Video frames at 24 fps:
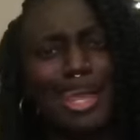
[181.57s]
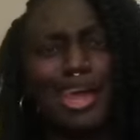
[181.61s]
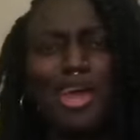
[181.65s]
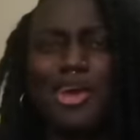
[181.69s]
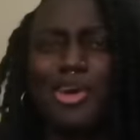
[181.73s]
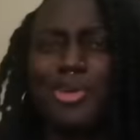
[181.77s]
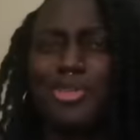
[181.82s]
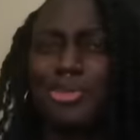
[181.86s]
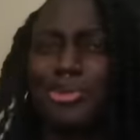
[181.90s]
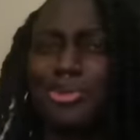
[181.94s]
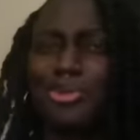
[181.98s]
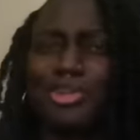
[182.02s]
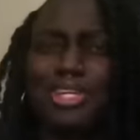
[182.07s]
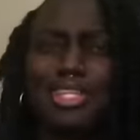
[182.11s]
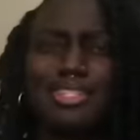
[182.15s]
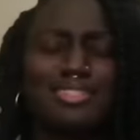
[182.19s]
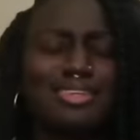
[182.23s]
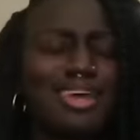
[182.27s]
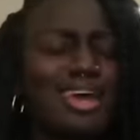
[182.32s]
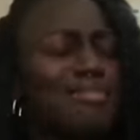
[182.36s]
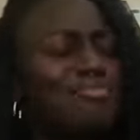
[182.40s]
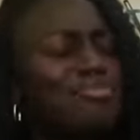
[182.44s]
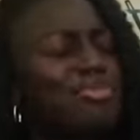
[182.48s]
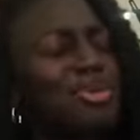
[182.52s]
through
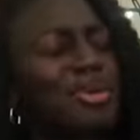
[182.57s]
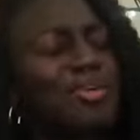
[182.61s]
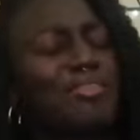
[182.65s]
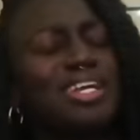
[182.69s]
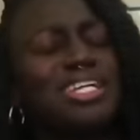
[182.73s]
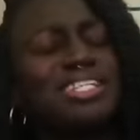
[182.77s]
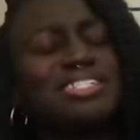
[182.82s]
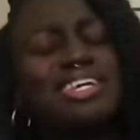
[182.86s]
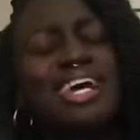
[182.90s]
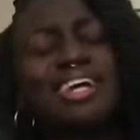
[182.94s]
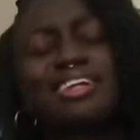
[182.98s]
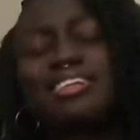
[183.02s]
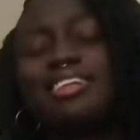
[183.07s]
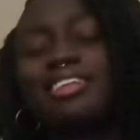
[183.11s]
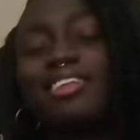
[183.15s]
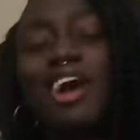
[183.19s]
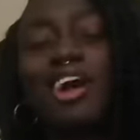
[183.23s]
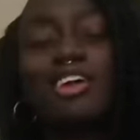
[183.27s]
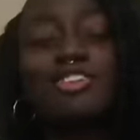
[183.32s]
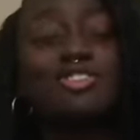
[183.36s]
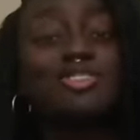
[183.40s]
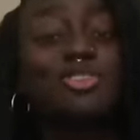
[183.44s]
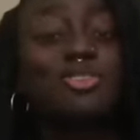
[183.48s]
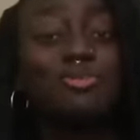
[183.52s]
contemporary
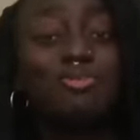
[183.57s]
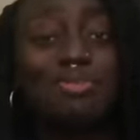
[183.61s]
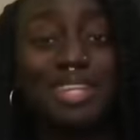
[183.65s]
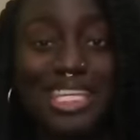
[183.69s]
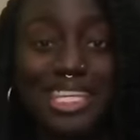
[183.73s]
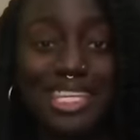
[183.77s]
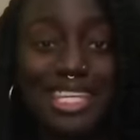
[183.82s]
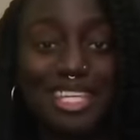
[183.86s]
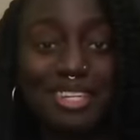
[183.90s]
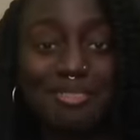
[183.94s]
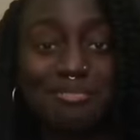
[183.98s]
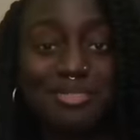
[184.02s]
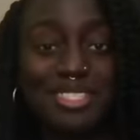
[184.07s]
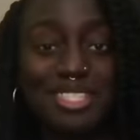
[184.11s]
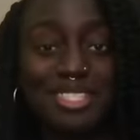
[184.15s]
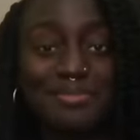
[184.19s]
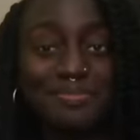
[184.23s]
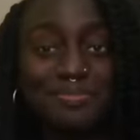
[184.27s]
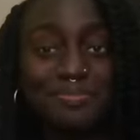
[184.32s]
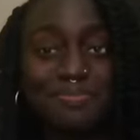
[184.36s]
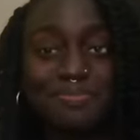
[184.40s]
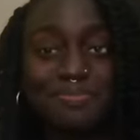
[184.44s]
technological mediums,